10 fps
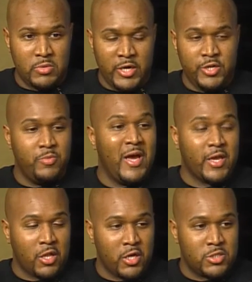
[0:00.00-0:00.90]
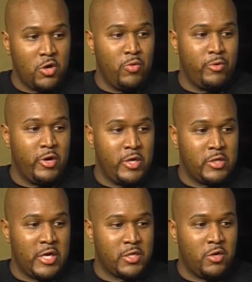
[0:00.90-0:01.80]
entered back in October and
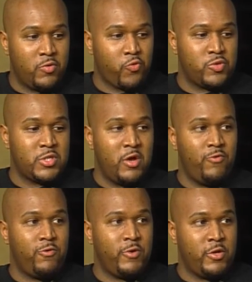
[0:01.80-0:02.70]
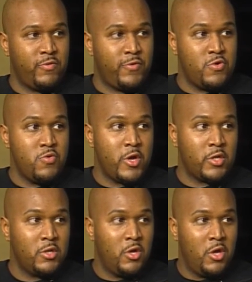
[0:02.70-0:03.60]
had to go through several interview
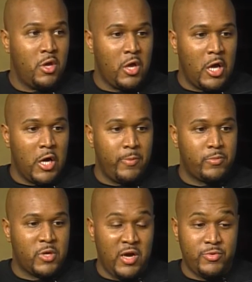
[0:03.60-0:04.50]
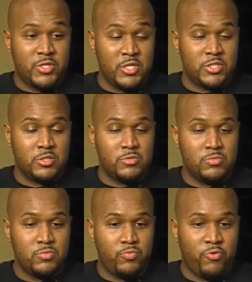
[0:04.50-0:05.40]
and
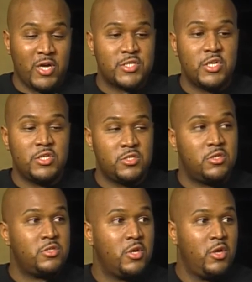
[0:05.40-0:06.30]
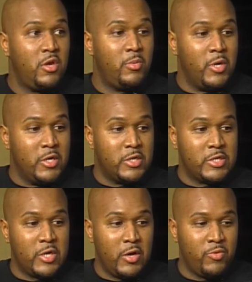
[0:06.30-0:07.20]
competition processes, but
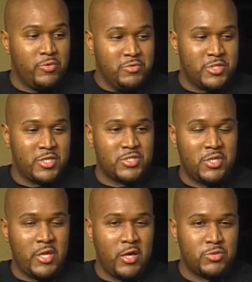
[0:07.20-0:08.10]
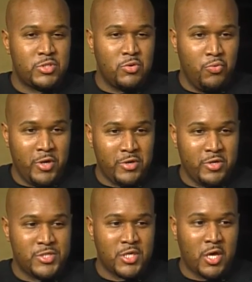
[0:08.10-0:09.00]
we were just announced the winner
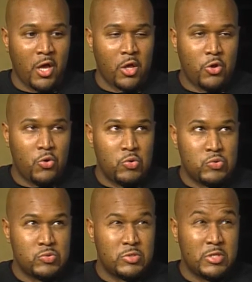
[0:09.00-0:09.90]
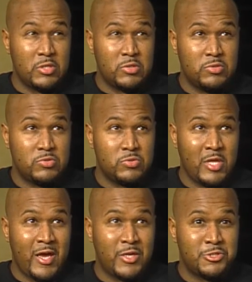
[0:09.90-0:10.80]
in Chicago
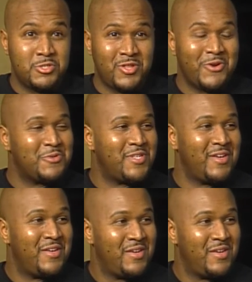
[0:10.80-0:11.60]
last Thursday.